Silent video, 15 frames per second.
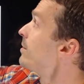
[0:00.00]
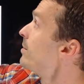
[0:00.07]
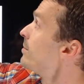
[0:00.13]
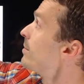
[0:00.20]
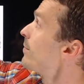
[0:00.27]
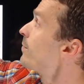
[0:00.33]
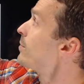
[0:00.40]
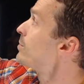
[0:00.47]
the
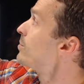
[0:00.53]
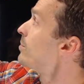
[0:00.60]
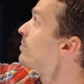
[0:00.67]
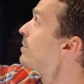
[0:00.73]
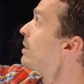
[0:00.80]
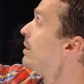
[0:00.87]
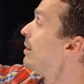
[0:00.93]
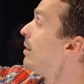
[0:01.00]
difference
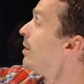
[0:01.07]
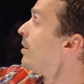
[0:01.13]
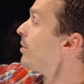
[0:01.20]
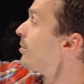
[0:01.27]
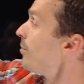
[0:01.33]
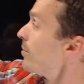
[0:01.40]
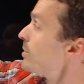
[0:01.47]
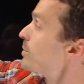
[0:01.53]
between
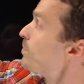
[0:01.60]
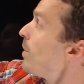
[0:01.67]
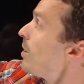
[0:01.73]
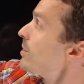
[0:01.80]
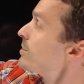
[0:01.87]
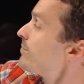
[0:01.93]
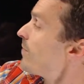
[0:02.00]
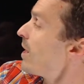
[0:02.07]
the
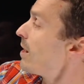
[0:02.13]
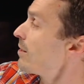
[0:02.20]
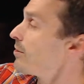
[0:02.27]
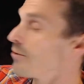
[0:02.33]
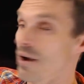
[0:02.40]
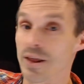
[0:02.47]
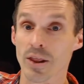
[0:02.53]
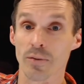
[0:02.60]
response
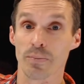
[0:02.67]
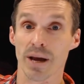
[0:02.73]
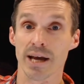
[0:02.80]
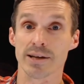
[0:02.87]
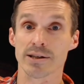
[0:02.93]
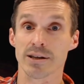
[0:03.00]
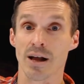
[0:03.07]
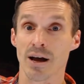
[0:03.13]
value and the
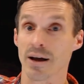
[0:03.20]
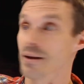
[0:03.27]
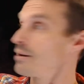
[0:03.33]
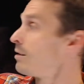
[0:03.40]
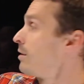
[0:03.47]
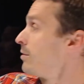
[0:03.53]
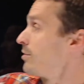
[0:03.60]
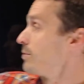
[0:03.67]
baseline.
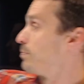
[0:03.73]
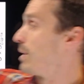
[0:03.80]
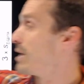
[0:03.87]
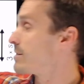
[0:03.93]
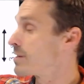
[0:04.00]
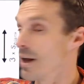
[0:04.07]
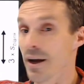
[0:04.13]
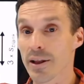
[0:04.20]
The
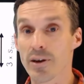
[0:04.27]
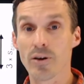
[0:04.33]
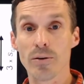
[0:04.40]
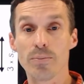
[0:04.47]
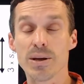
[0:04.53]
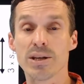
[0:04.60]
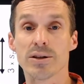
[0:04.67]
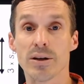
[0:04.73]
baseline could
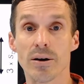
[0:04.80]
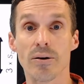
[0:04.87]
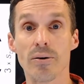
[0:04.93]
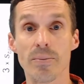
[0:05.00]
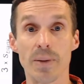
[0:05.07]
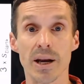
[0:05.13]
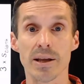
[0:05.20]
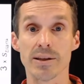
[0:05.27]
be zero,
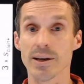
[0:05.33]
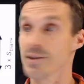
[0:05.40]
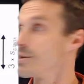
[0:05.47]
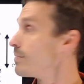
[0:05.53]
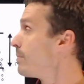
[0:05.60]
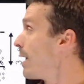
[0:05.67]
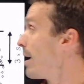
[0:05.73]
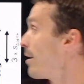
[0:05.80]
but it
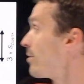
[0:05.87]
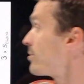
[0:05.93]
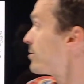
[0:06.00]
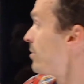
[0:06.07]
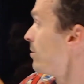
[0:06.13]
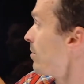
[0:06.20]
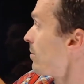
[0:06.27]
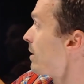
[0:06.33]
doesn't matter. So
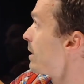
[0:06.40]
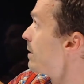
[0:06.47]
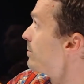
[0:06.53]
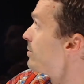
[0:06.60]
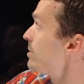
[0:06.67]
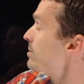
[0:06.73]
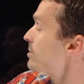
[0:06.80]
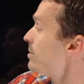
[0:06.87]
you're looking at
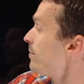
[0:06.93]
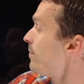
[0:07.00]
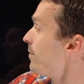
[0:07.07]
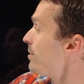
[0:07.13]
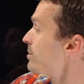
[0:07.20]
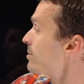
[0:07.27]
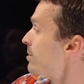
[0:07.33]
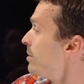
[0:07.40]
this
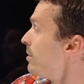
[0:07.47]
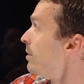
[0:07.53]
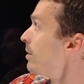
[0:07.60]
difference